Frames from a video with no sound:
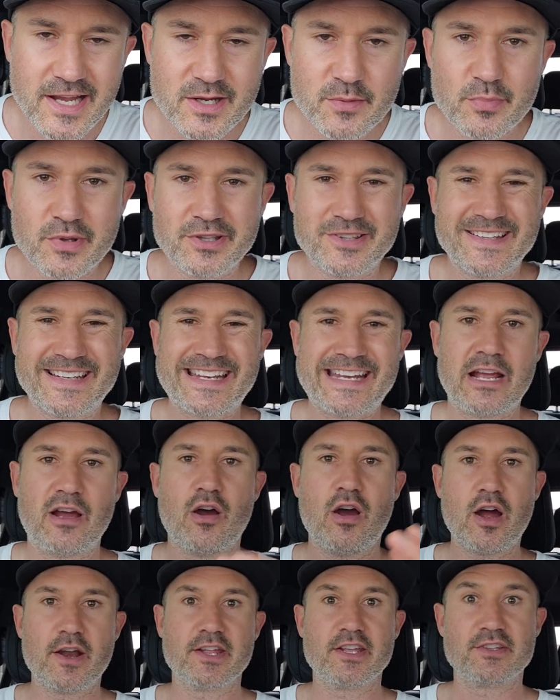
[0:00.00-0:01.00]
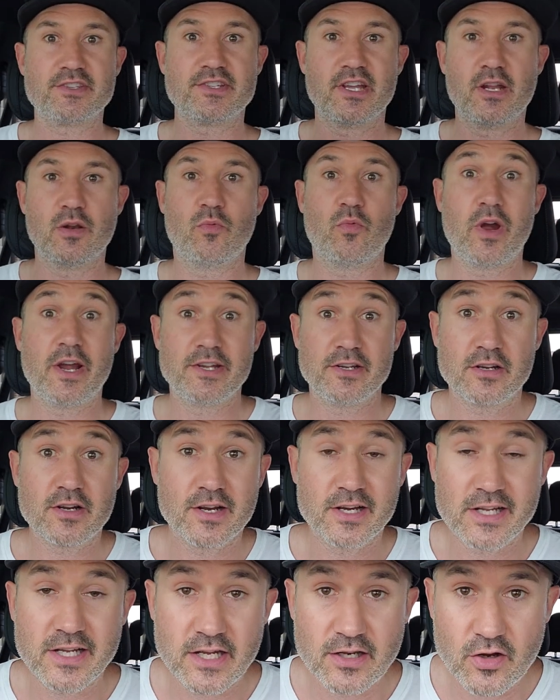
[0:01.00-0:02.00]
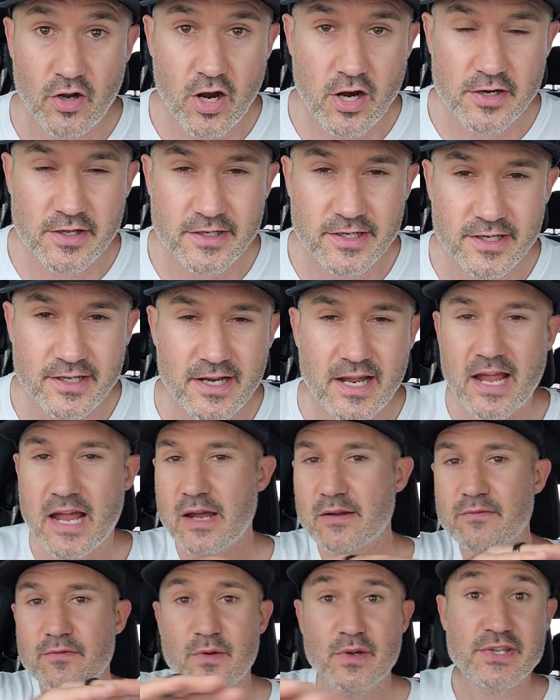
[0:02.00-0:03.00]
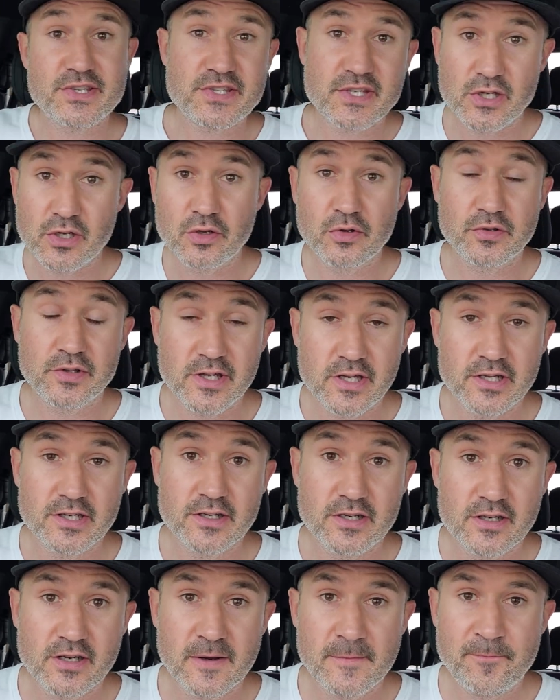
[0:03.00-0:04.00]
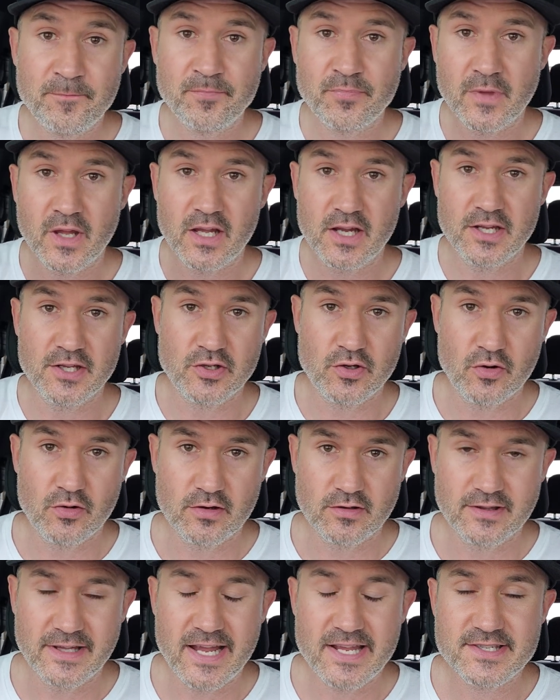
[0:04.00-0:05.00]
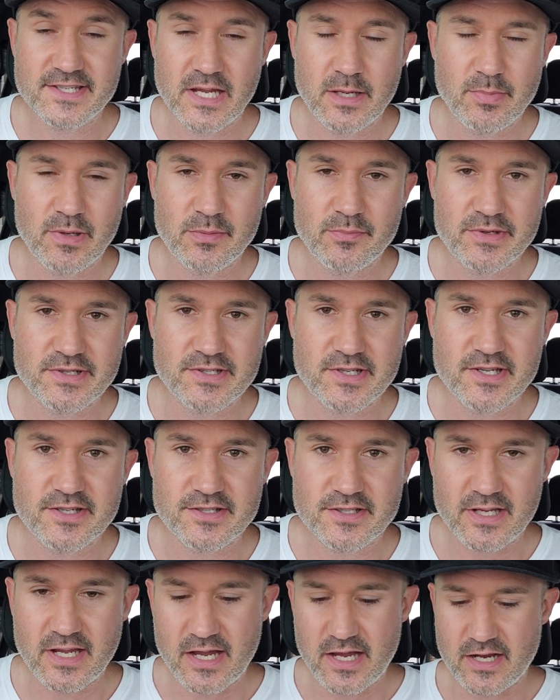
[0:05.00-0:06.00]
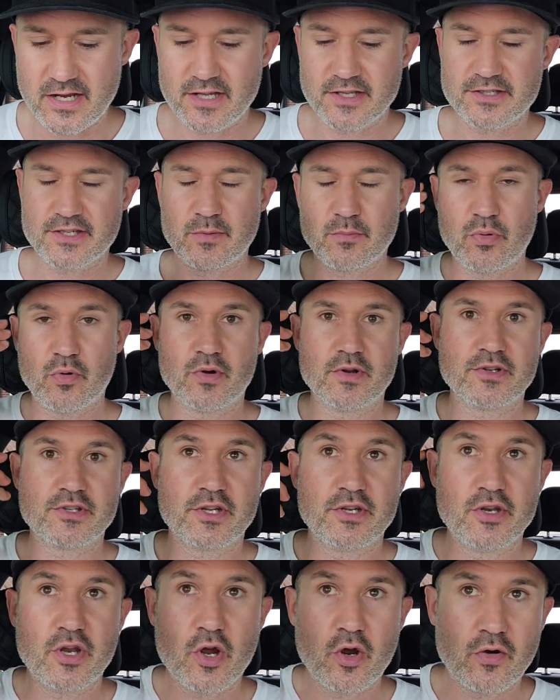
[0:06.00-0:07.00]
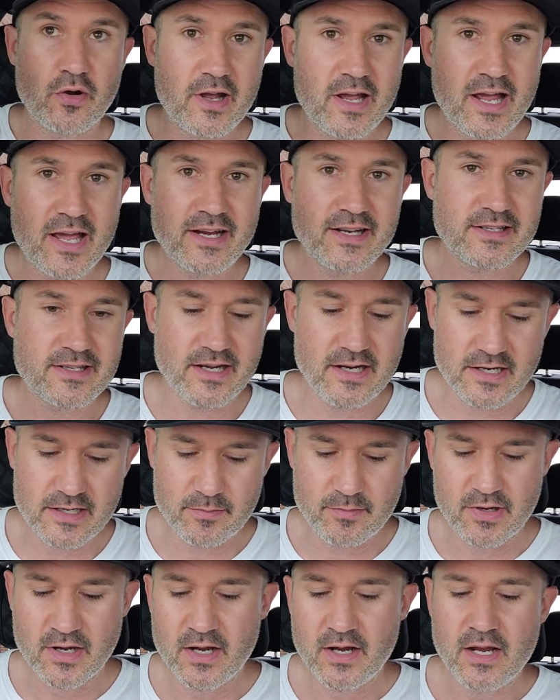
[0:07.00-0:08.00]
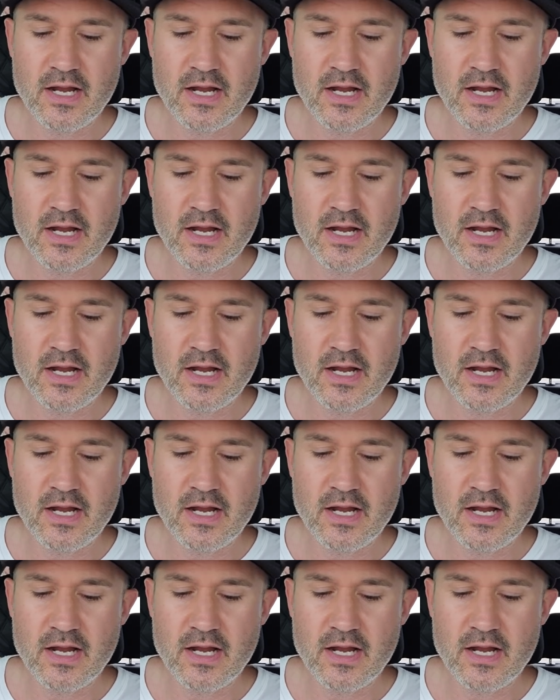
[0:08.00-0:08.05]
liability audits and why you're going to get audited every single year in your landscaping business. And it's important to know ahead of time